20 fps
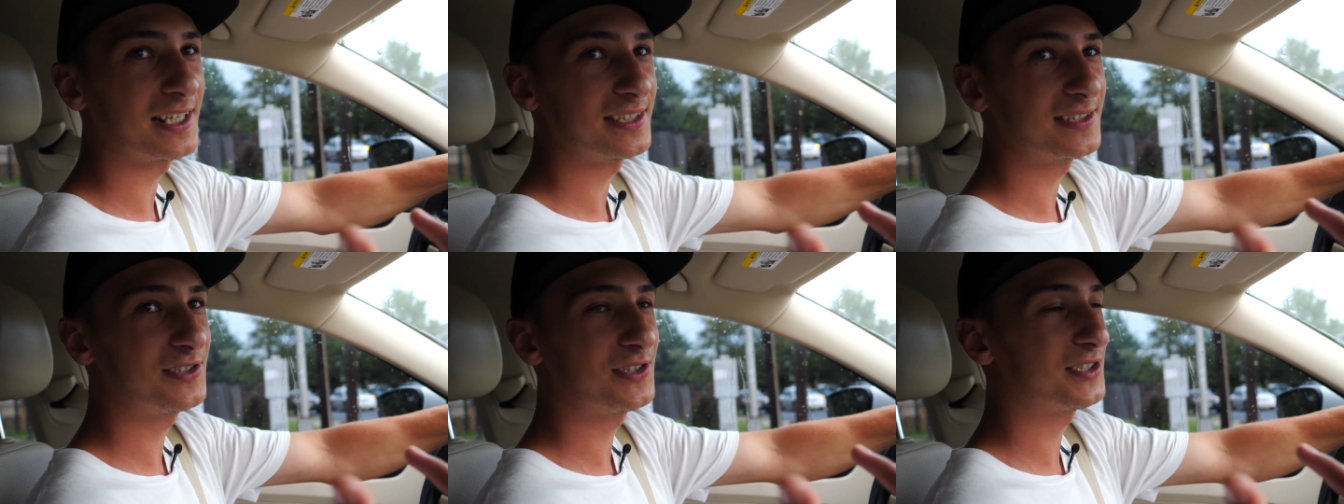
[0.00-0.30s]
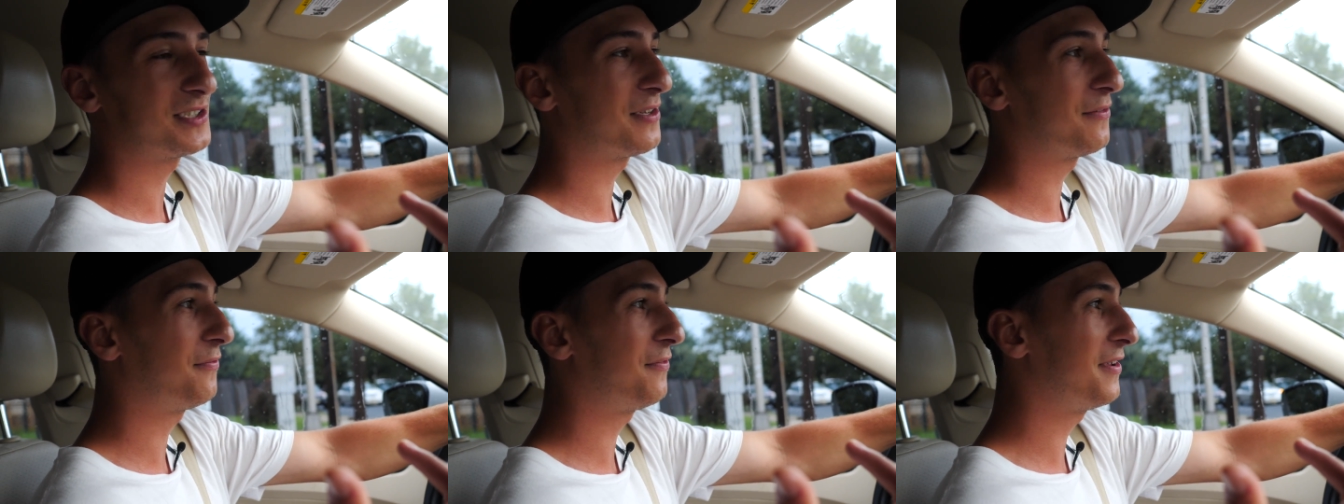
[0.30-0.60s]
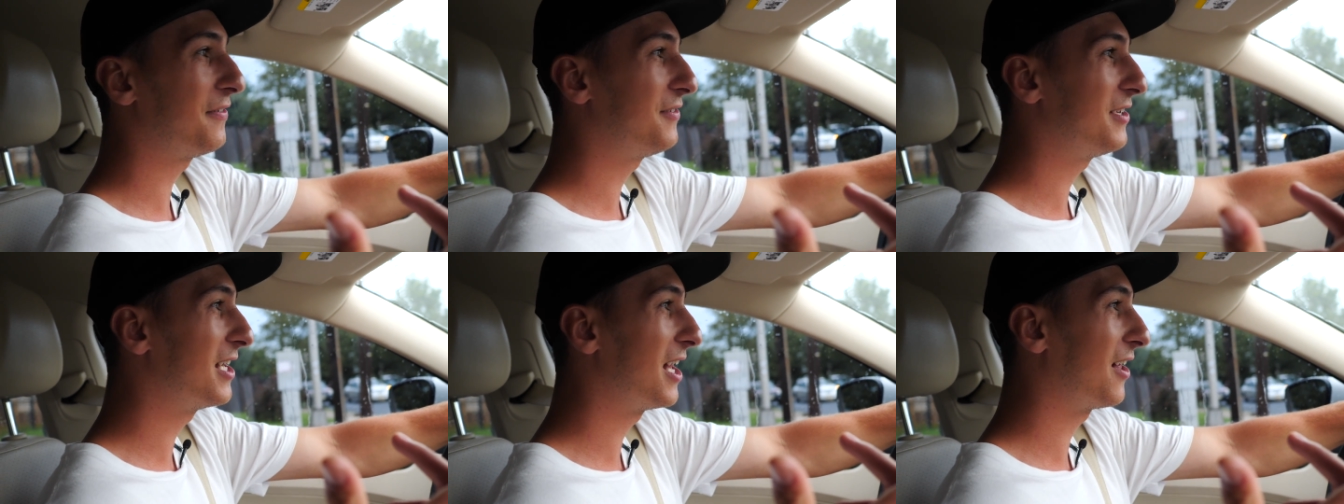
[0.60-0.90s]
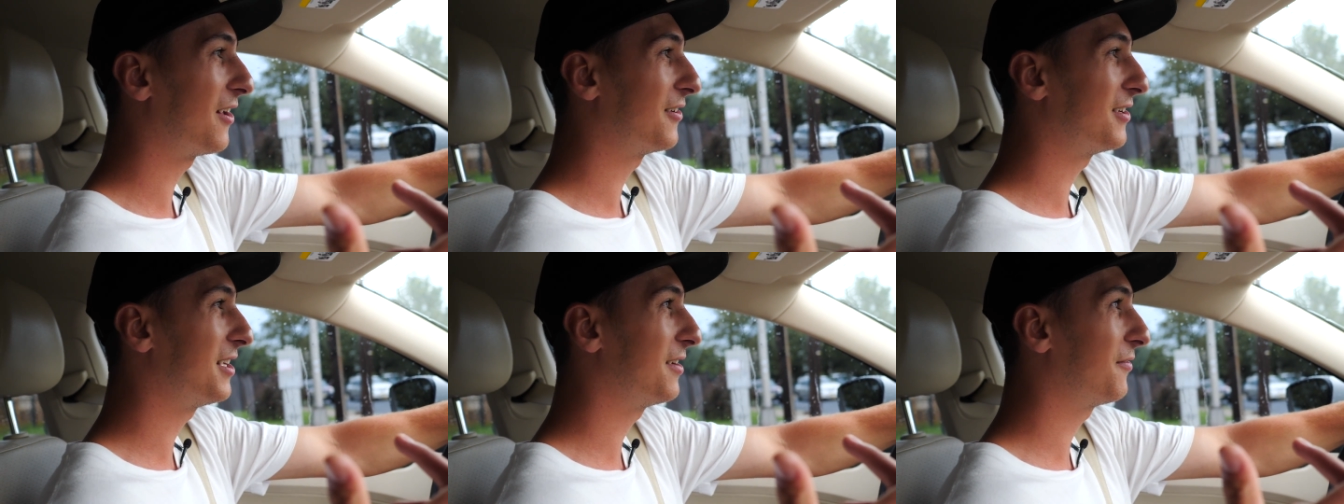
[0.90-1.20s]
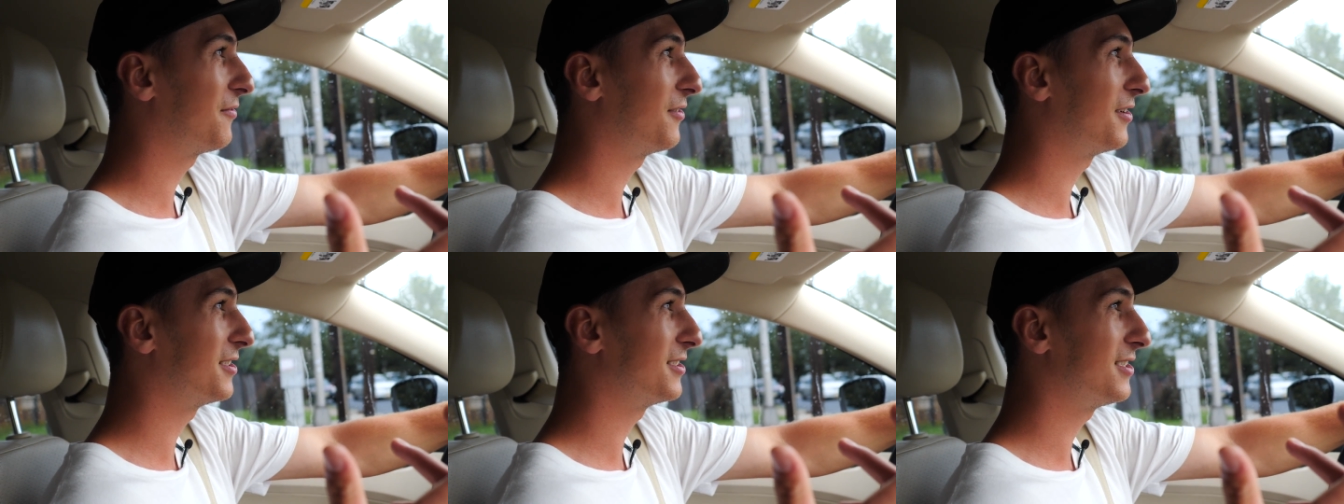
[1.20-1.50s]
It's just a $50
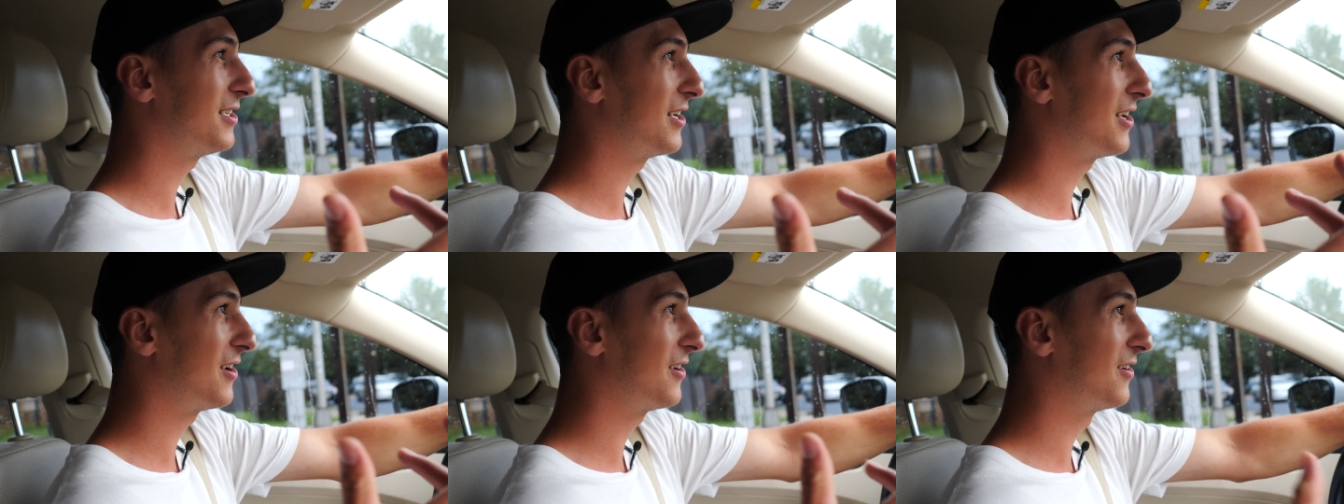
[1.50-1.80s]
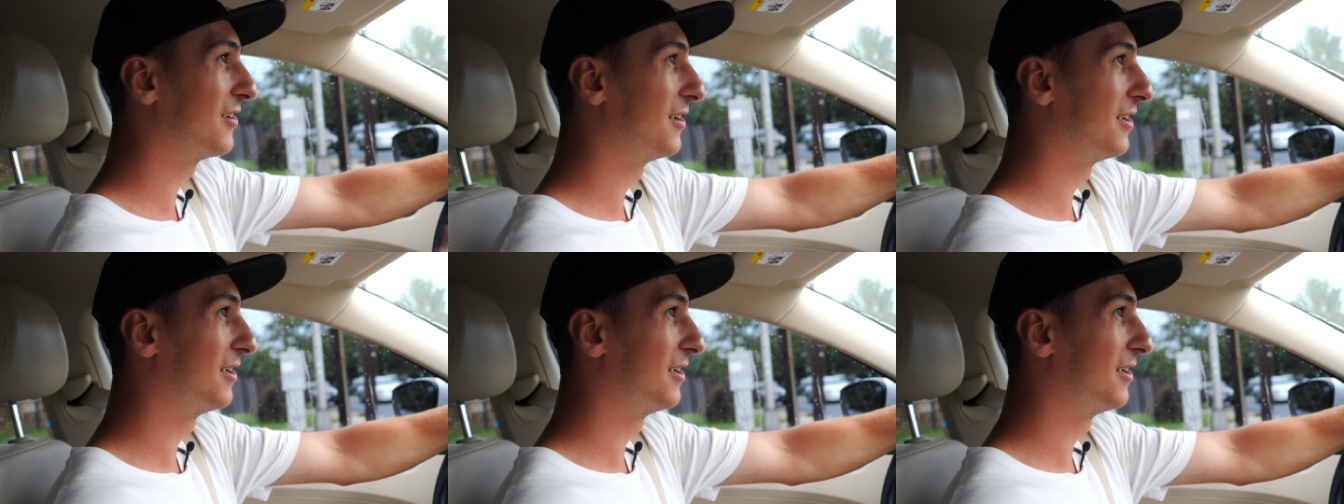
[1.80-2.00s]
difference, you know?